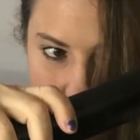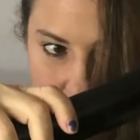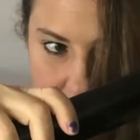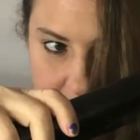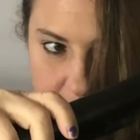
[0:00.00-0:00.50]

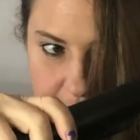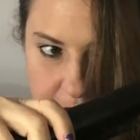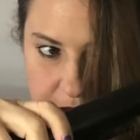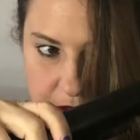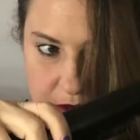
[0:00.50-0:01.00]
and the
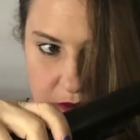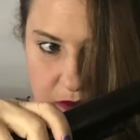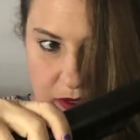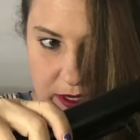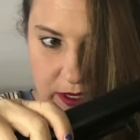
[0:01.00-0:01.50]
right
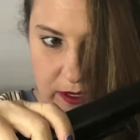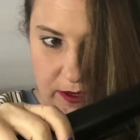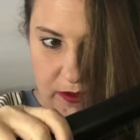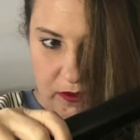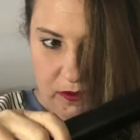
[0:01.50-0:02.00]

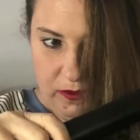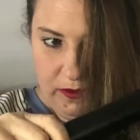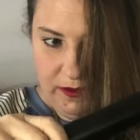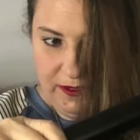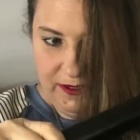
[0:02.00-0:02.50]
know-how,
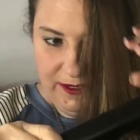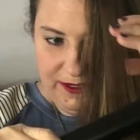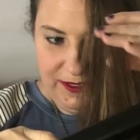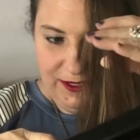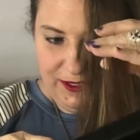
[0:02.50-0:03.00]

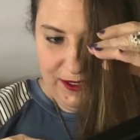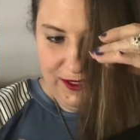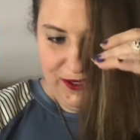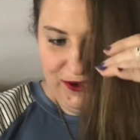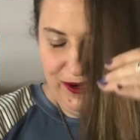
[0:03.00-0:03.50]

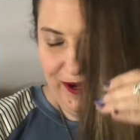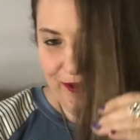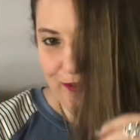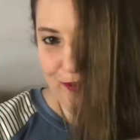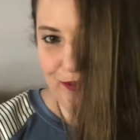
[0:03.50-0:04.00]
your hair
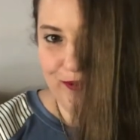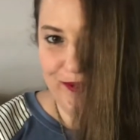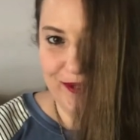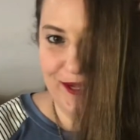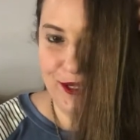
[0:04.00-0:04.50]
is going to look
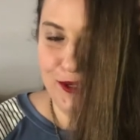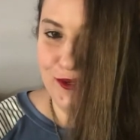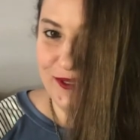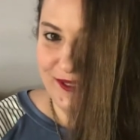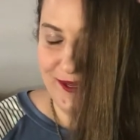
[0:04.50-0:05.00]
like you
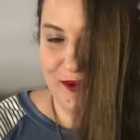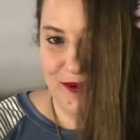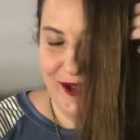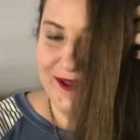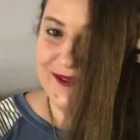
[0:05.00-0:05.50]
just stepped
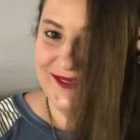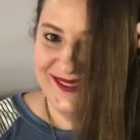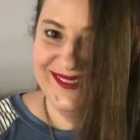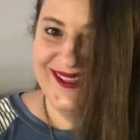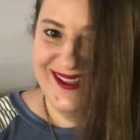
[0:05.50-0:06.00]
out of the
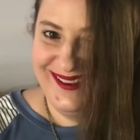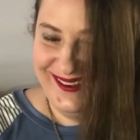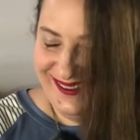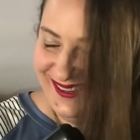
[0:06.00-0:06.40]
salon